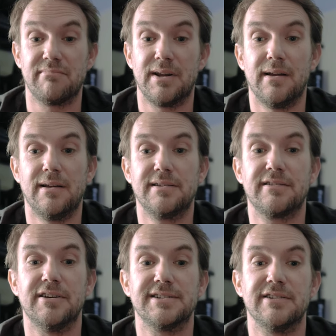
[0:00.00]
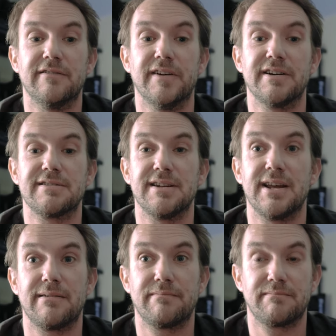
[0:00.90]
It's a nice little function, that.